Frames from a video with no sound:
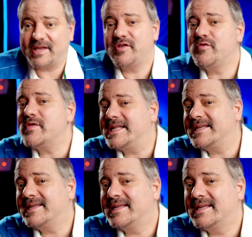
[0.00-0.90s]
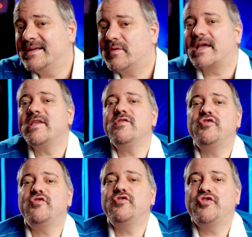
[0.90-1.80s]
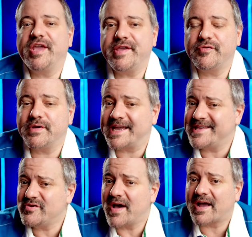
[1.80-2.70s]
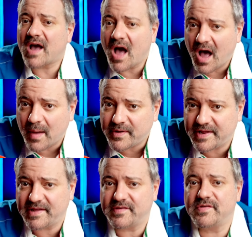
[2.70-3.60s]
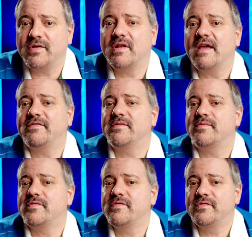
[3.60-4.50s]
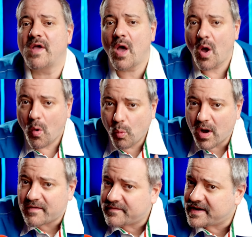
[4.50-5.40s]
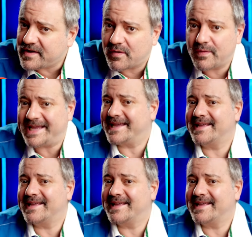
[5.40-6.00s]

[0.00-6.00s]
Can you do it? What can you change? What can you accommodate in your life to produce one video a week?